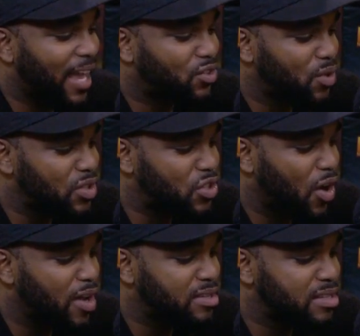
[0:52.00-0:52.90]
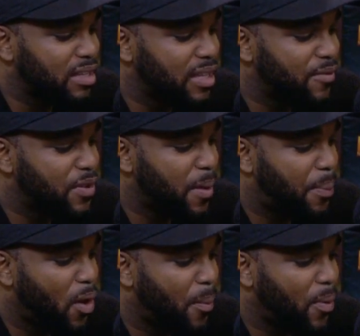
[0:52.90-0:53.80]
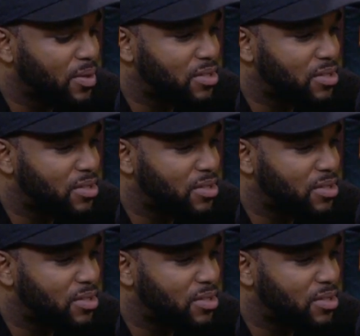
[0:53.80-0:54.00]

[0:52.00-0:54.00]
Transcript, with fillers: actress stars as Olivia Pope on